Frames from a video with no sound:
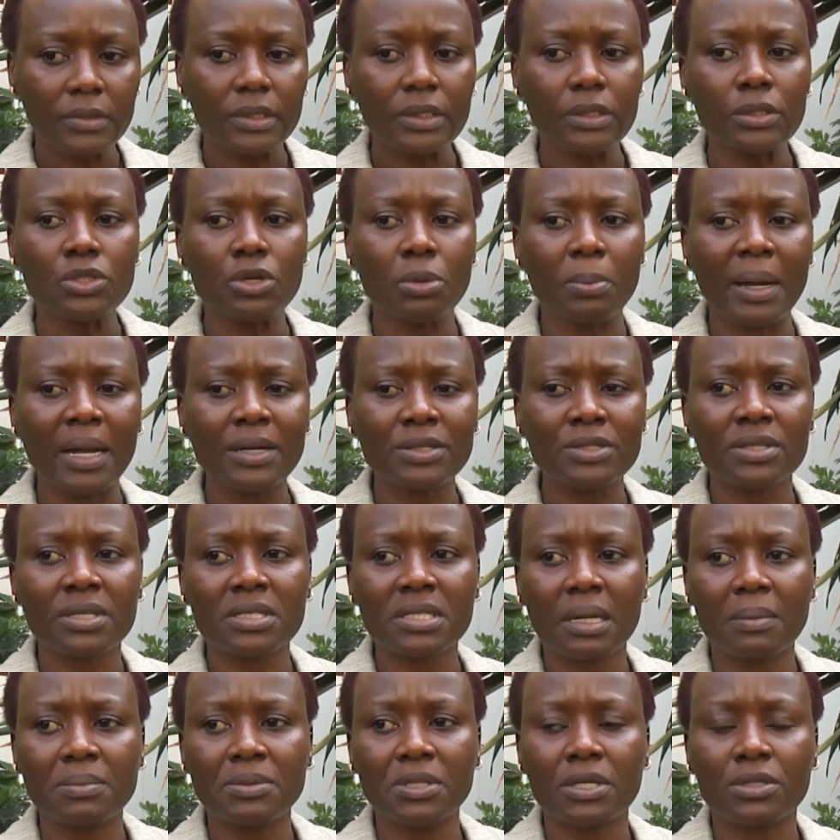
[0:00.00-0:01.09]
So back to the
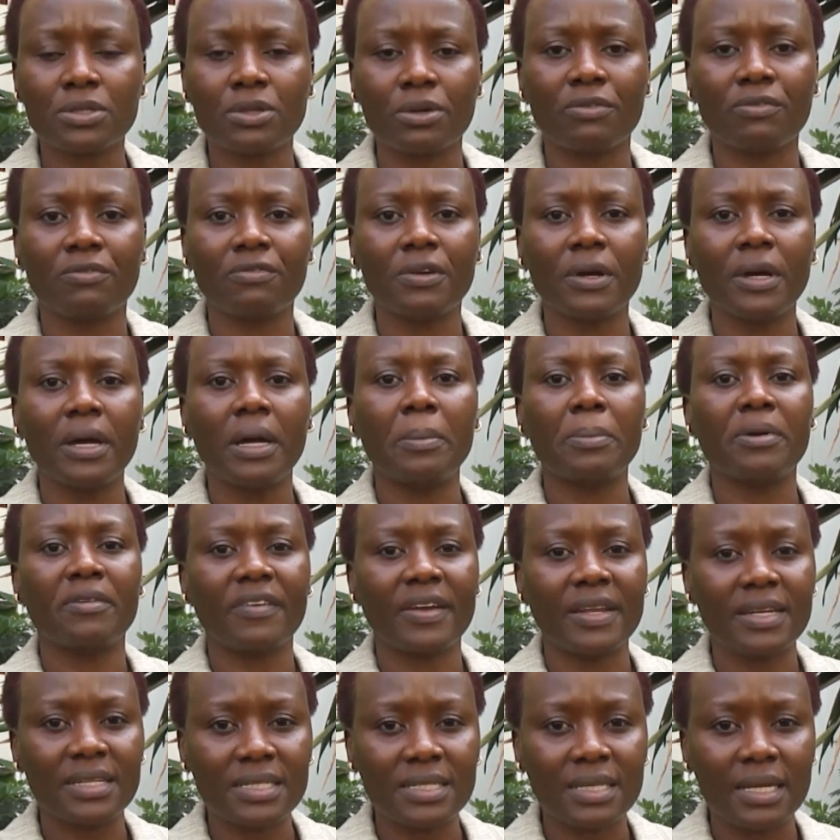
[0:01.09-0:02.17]
subject of
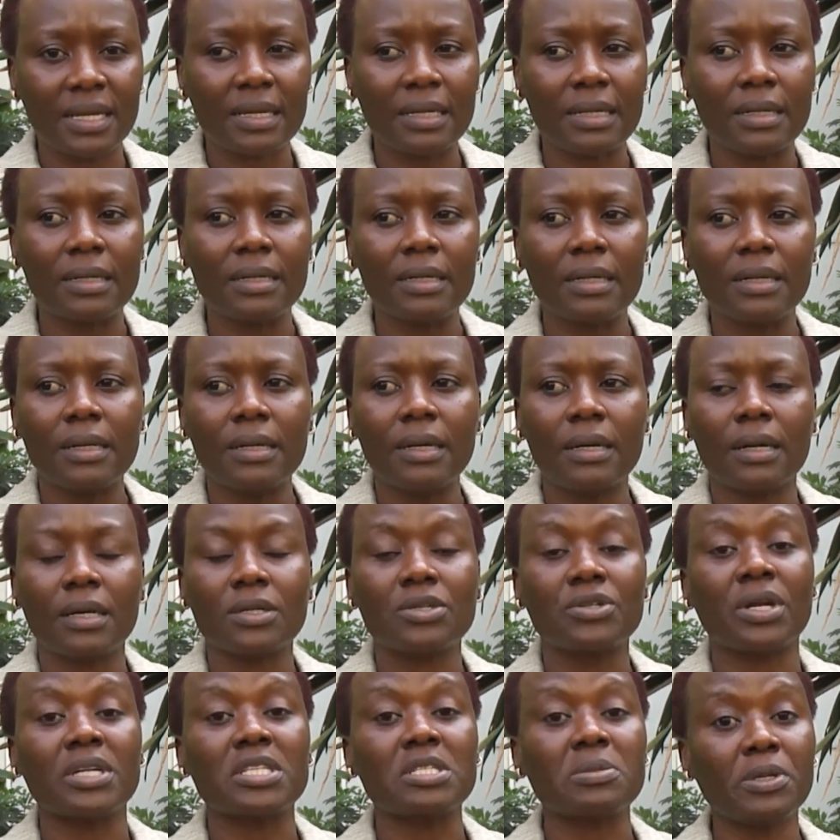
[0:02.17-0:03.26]
preventing
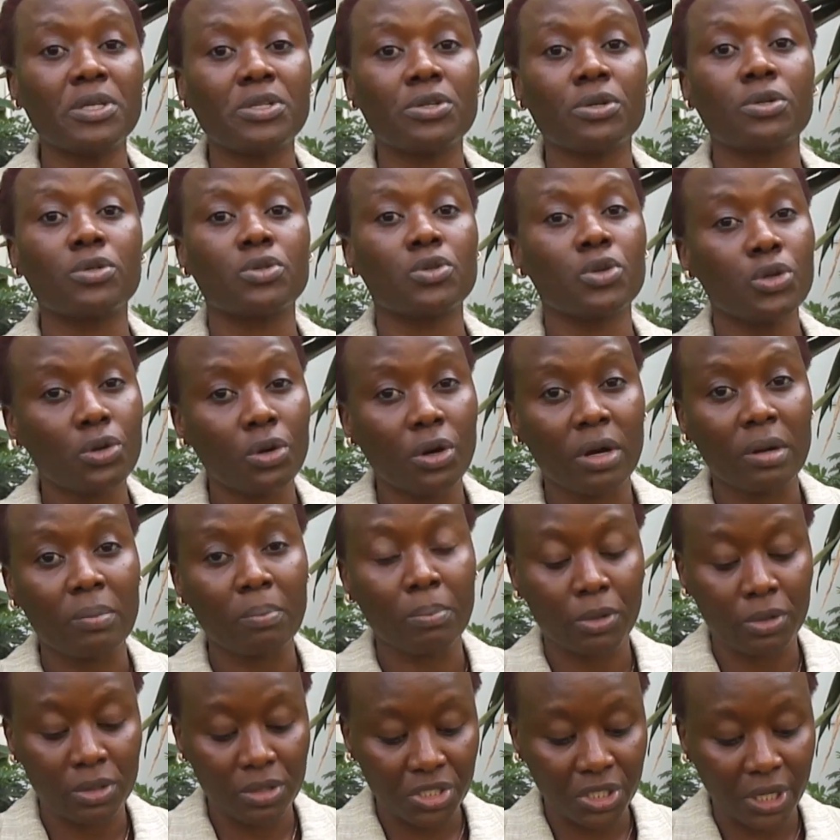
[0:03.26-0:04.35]
transmission to your
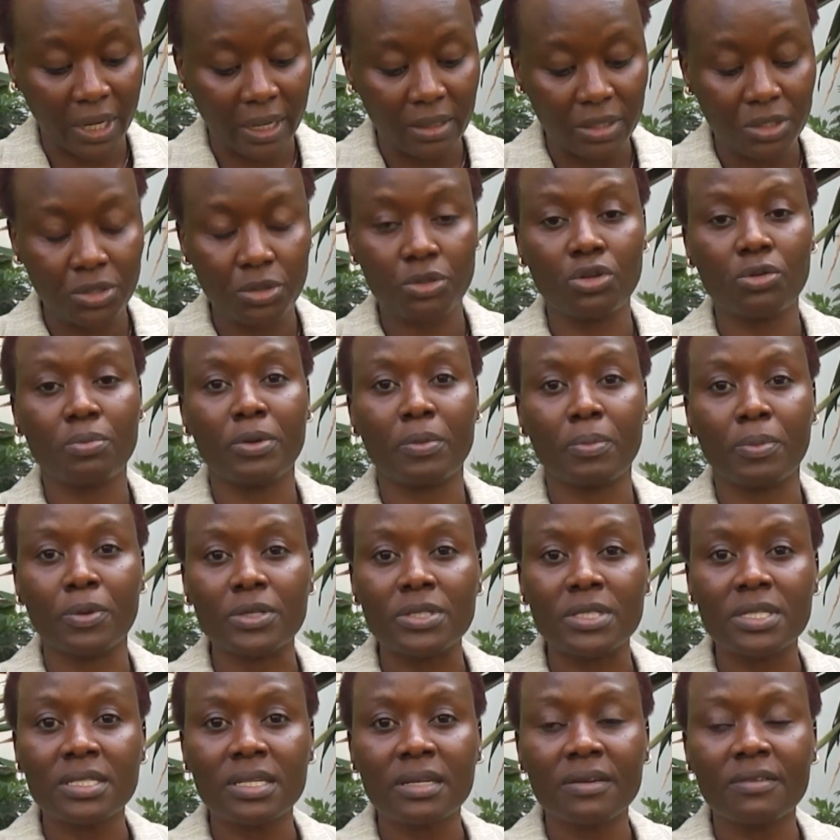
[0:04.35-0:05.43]
unborn child should you be
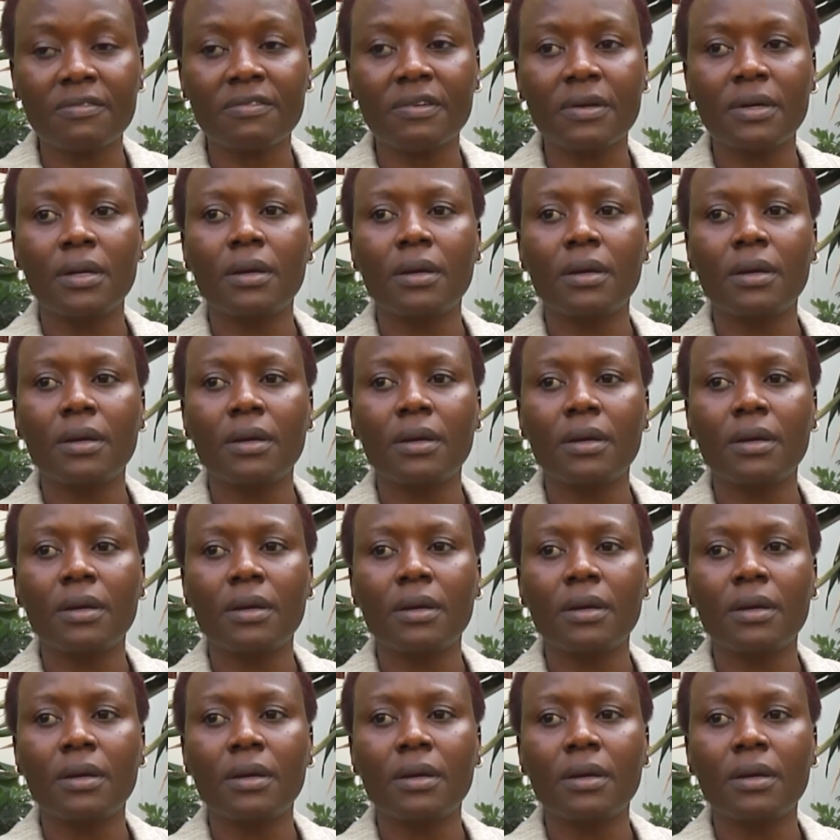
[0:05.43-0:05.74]
positive.